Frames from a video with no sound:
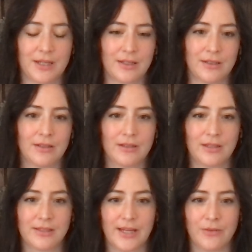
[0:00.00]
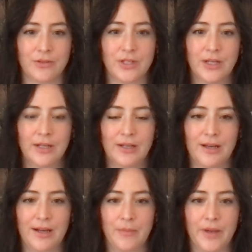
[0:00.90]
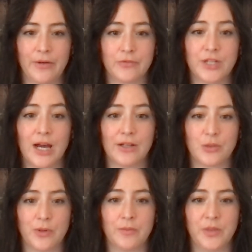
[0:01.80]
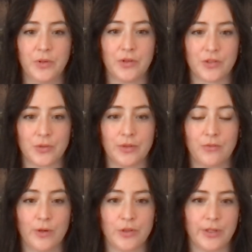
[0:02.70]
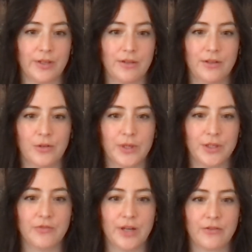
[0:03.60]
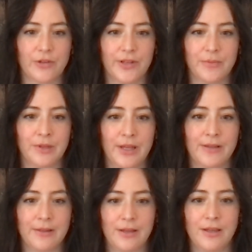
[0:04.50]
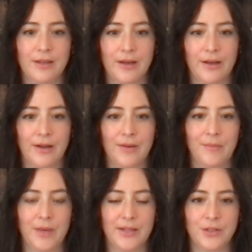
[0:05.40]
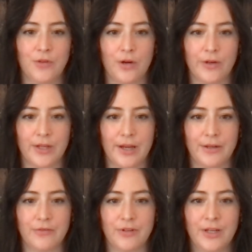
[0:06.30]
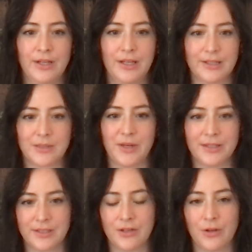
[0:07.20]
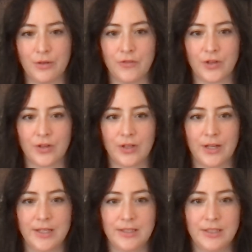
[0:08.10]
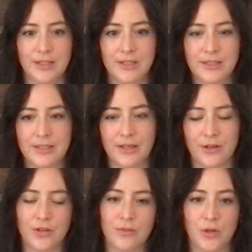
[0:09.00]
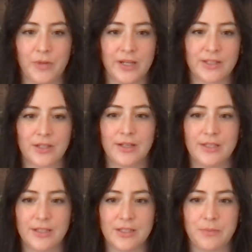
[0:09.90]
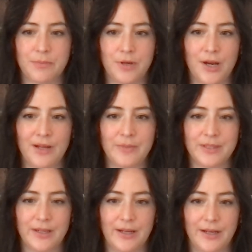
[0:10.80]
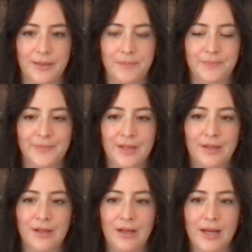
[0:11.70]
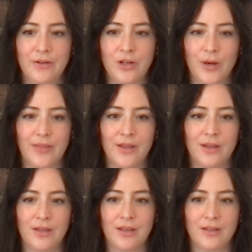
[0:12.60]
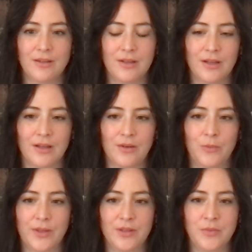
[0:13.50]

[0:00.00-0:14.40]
can sound out of touch when people are sort of wondering, you know, what you've done for them lately, and you've already kind of expended all of your good ideas, or your biggest good ideas, perhaps. I don't know. I think with the